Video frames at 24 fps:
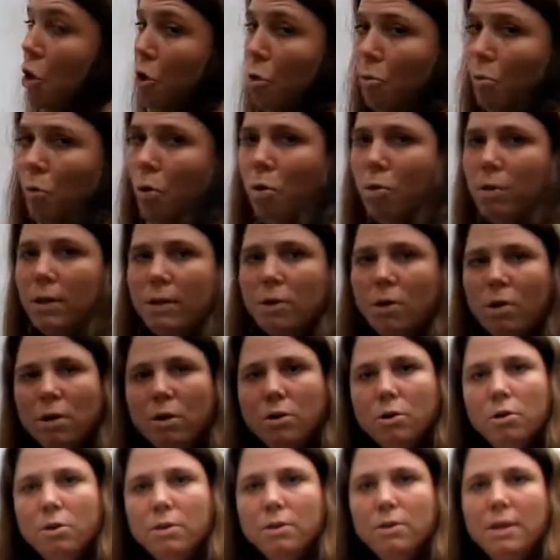we're only going to
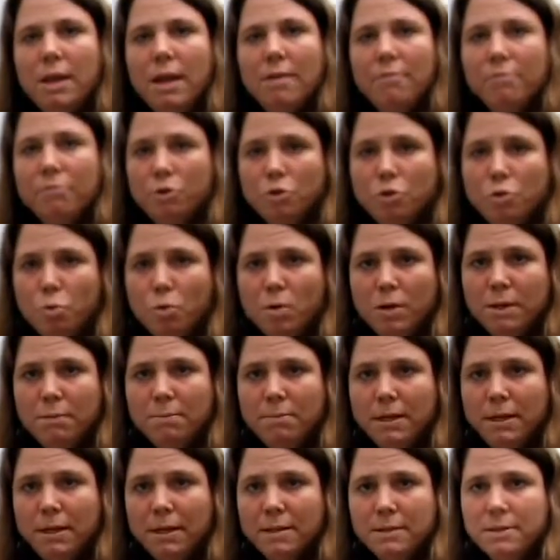cook that for 20
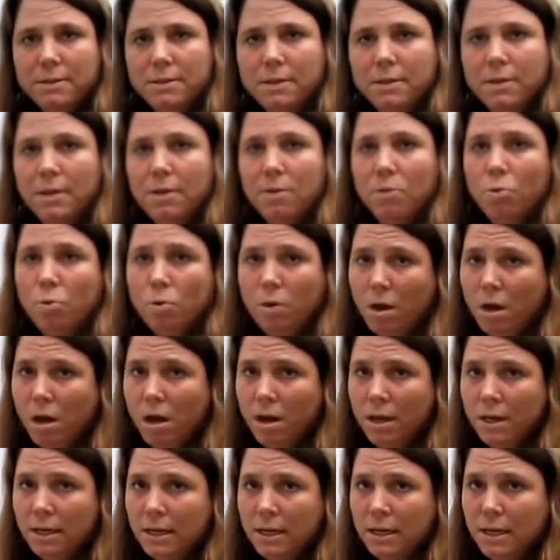minutes on
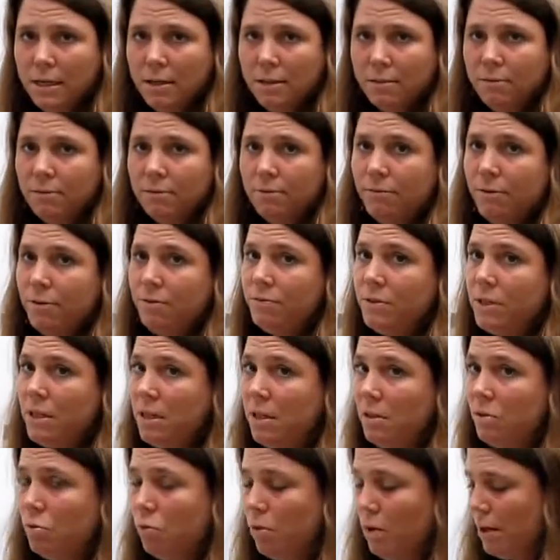high heat.
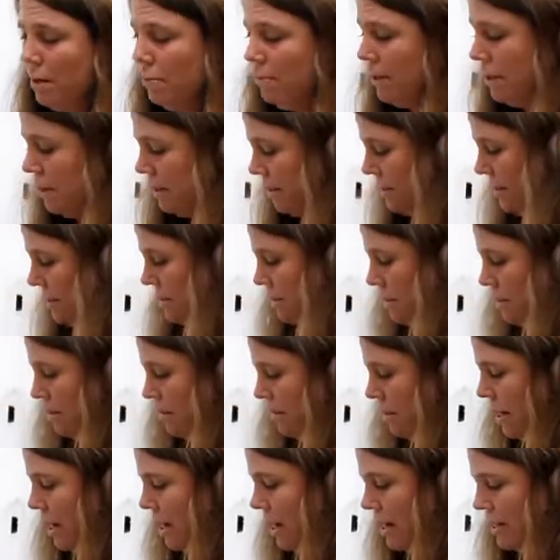15-20 minutes,
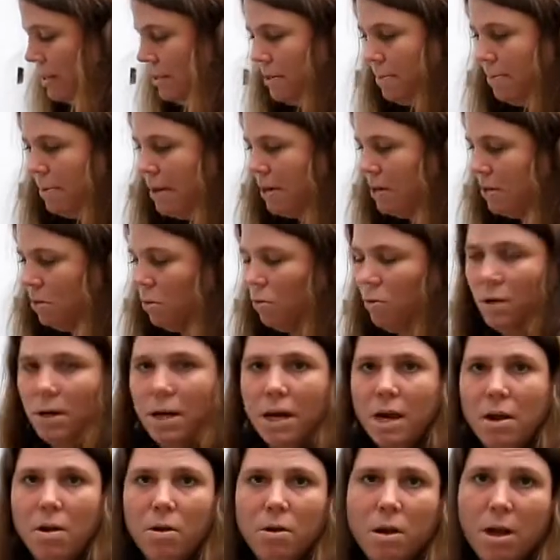okay? Depending on
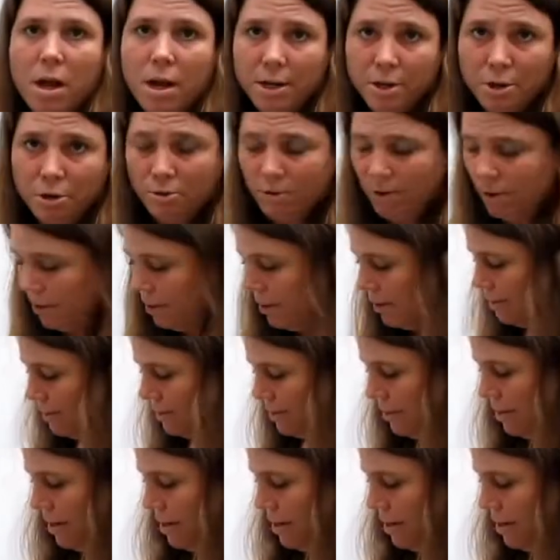how high your grill is.